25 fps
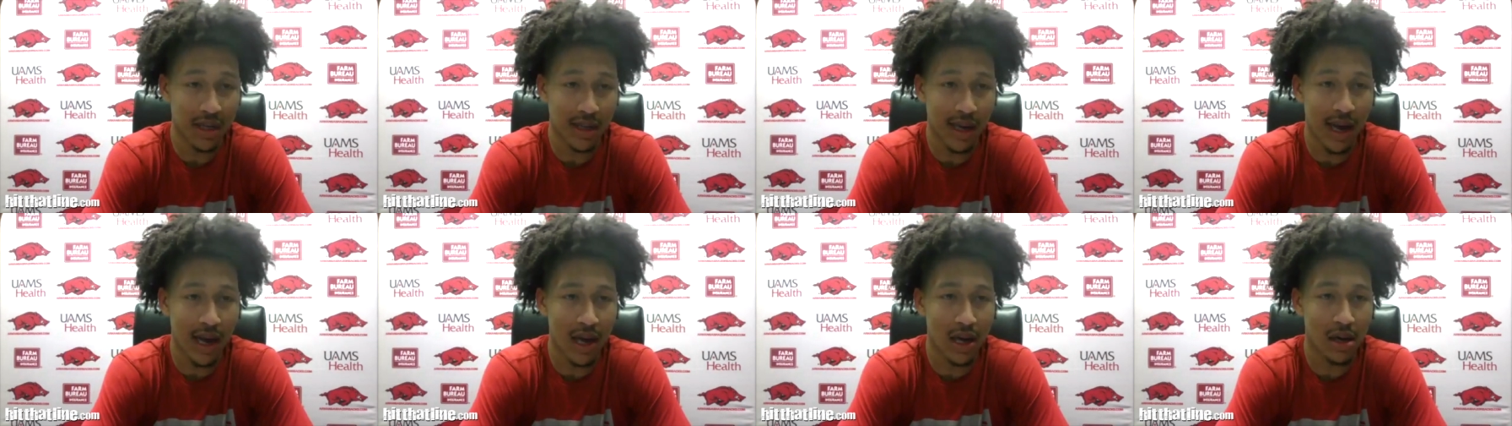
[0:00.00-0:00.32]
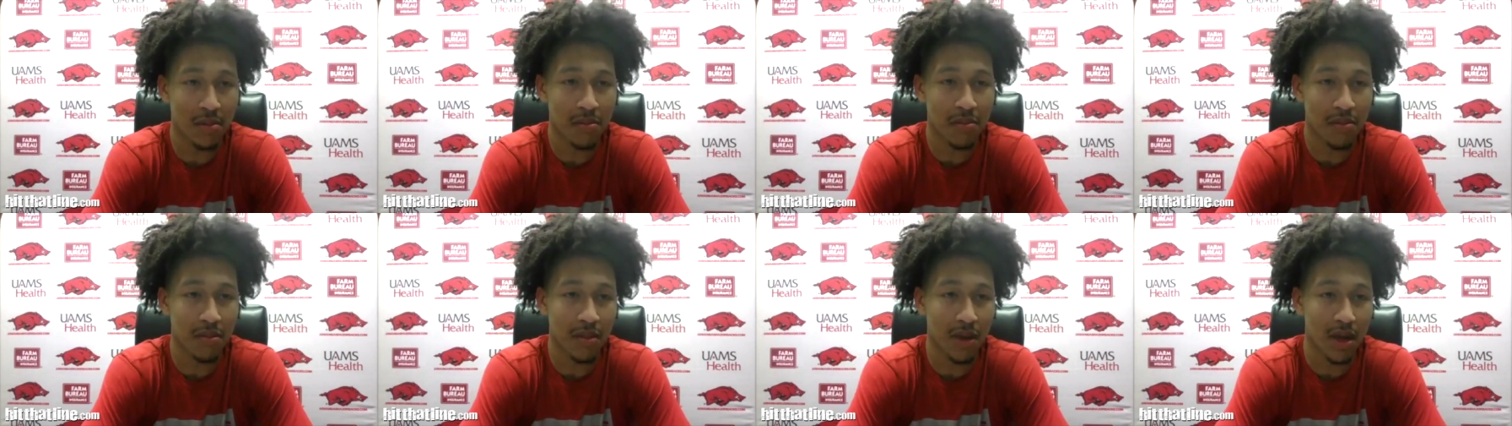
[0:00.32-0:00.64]
this
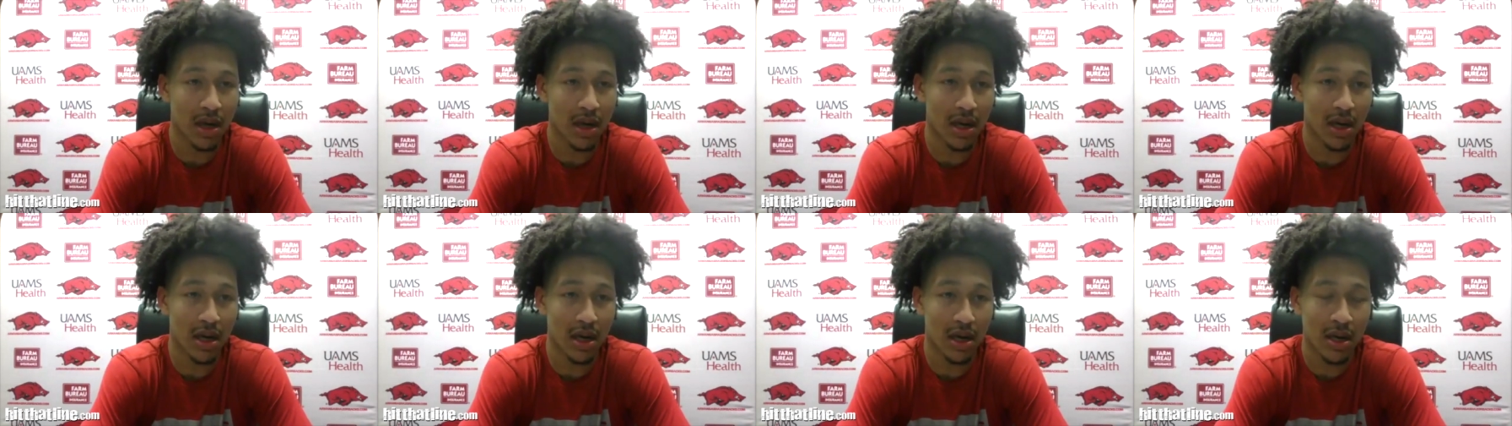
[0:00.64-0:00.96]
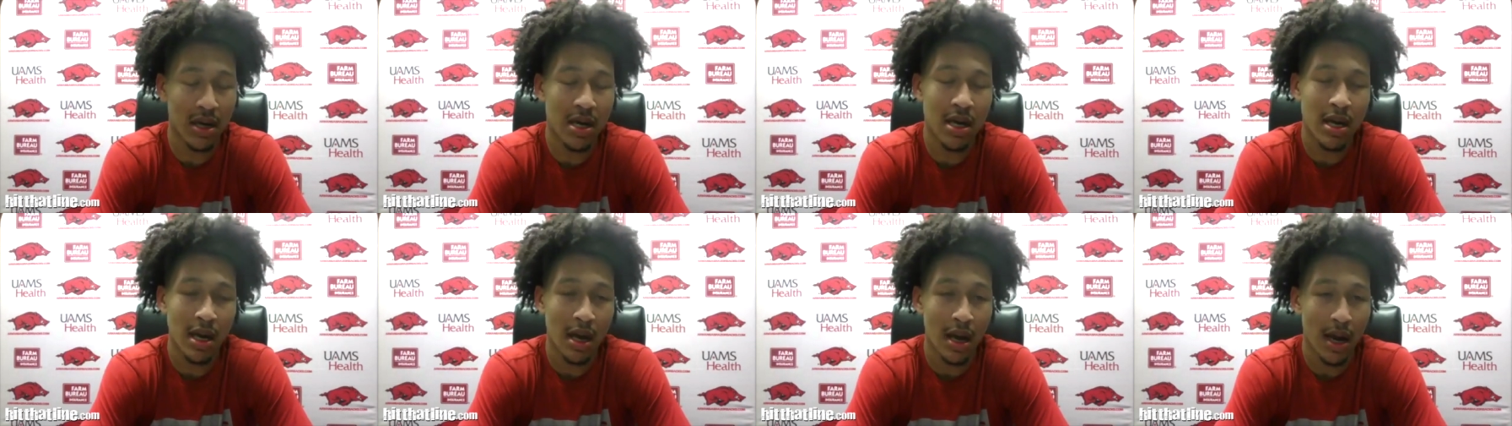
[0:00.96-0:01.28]
game uh,
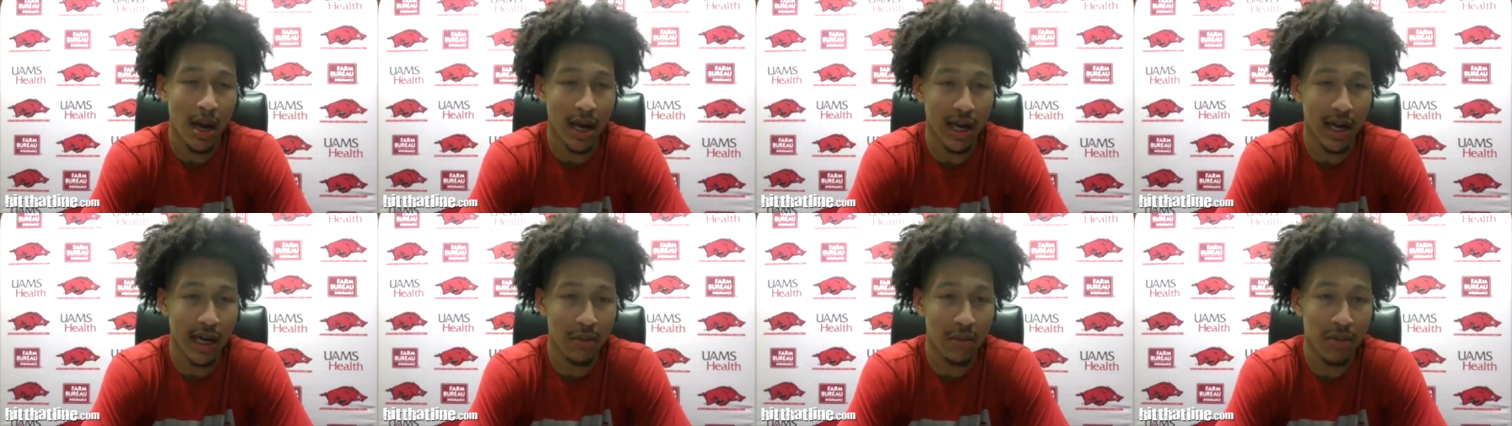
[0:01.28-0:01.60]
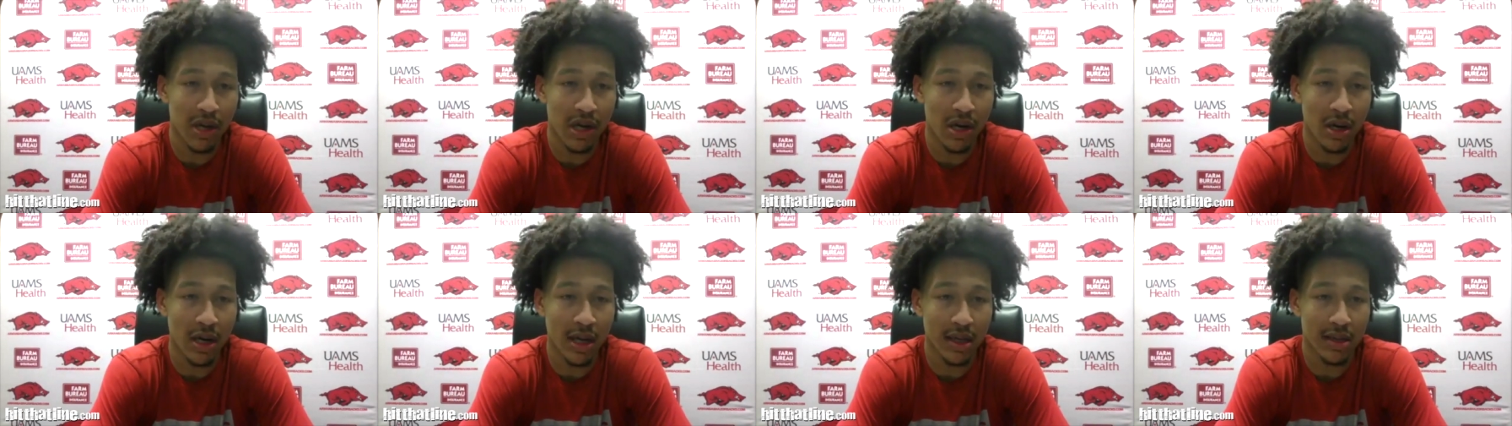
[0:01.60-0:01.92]
and get
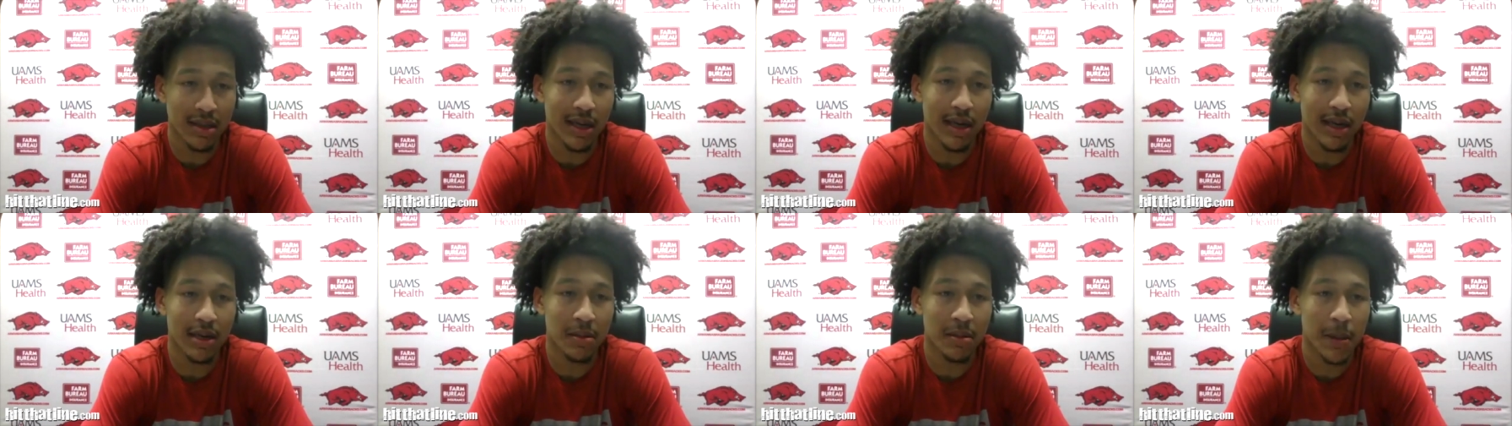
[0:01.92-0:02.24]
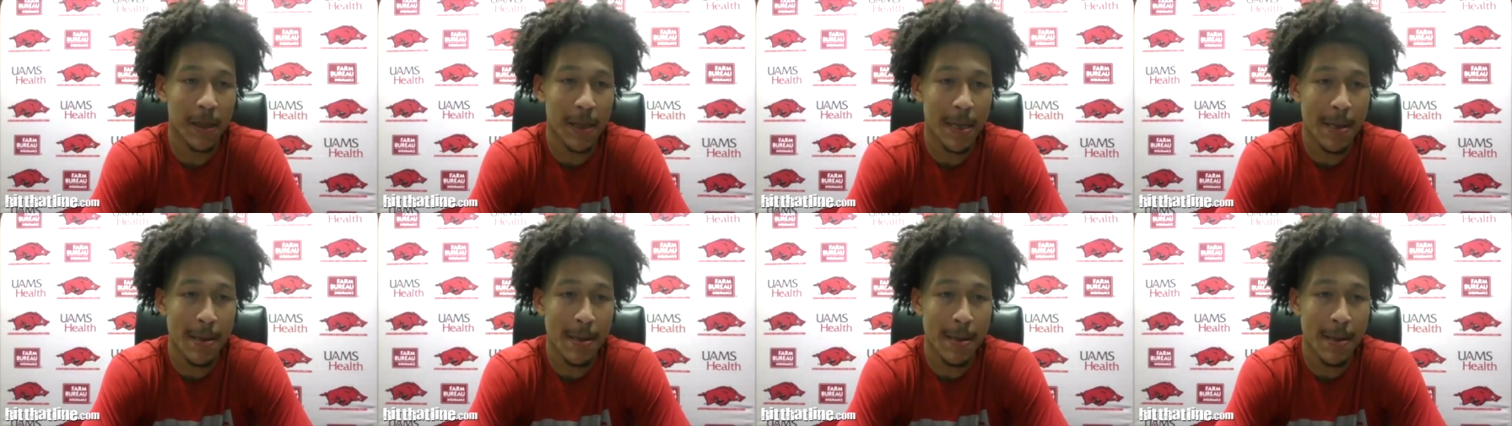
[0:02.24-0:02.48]
better next time.